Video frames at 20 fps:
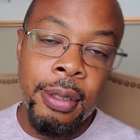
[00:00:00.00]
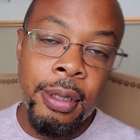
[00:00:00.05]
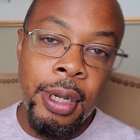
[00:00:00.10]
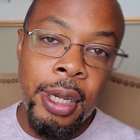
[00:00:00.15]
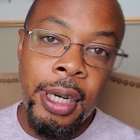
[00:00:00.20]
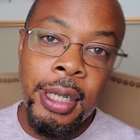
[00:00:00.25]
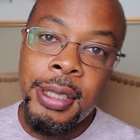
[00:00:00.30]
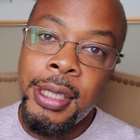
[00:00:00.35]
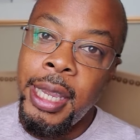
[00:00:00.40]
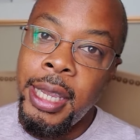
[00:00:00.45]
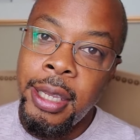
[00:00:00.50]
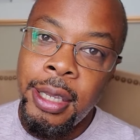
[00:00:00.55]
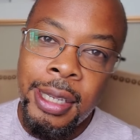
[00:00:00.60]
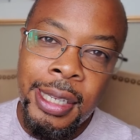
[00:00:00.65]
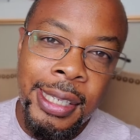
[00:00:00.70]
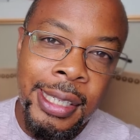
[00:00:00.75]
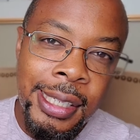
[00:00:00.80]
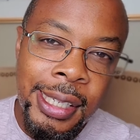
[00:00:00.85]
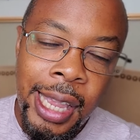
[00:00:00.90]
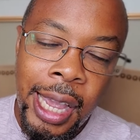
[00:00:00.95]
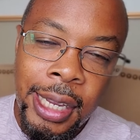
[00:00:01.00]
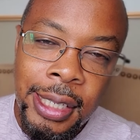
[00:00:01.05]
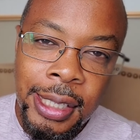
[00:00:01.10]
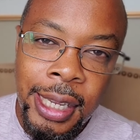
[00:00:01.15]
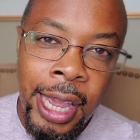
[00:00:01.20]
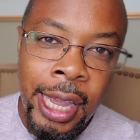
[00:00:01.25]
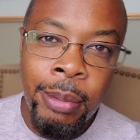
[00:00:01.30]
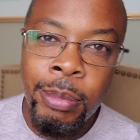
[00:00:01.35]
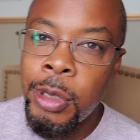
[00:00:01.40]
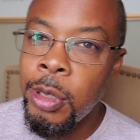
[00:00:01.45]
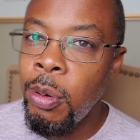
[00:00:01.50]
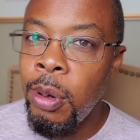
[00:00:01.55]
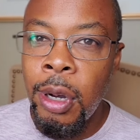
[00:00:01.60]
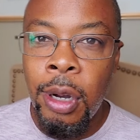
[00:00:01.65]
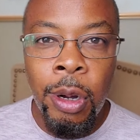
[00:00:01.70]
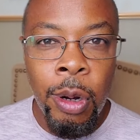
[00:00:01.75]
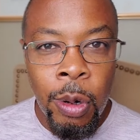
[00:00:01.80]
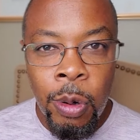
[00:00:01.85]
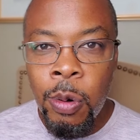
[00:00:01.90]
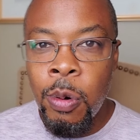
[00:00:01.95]
it'll take your sex game to a
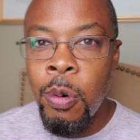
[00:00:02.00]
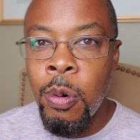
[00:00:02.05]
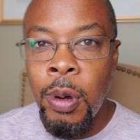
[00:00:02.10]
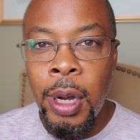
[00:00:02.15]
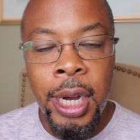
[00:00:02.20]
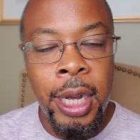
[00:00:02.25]
whole